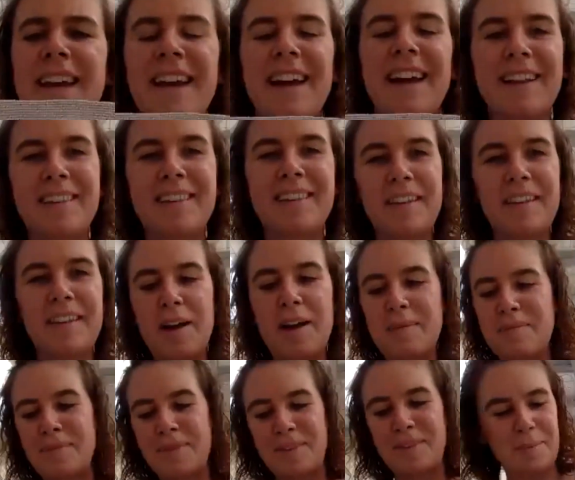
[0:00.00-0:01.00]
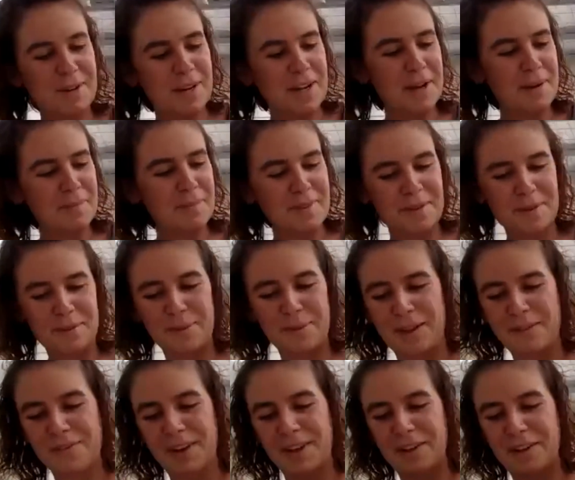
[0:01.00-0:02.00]
It's sometimes
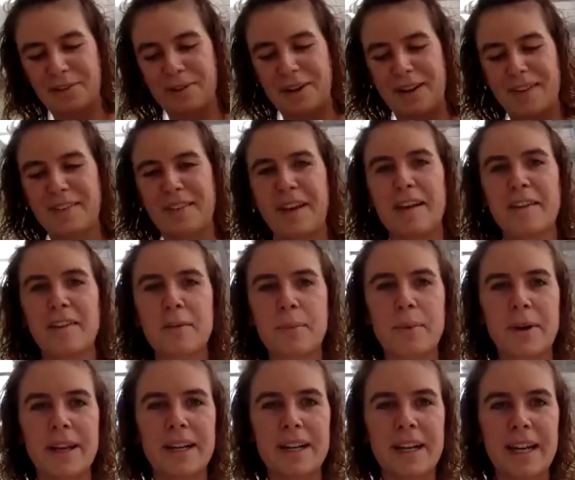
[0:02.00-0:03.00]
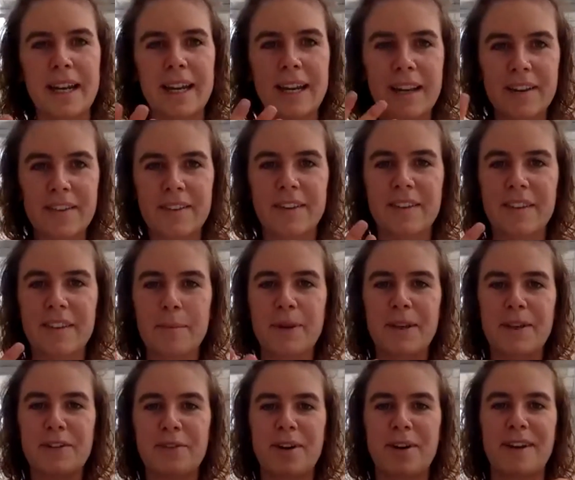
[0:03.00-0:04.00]
weaving translates weirdly because it's a
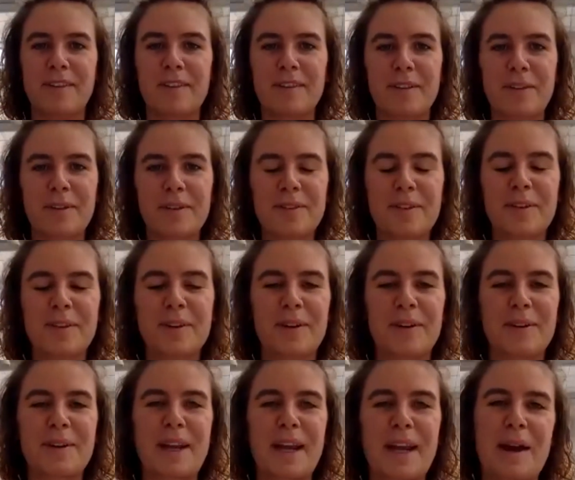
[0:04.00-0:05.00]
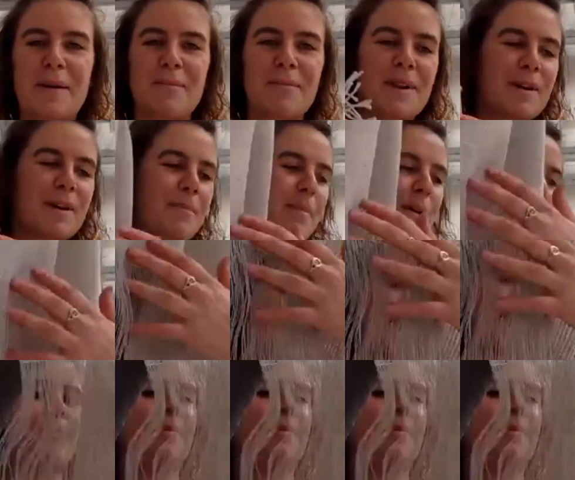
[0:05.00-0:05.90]
bit translucent on camera, but I hope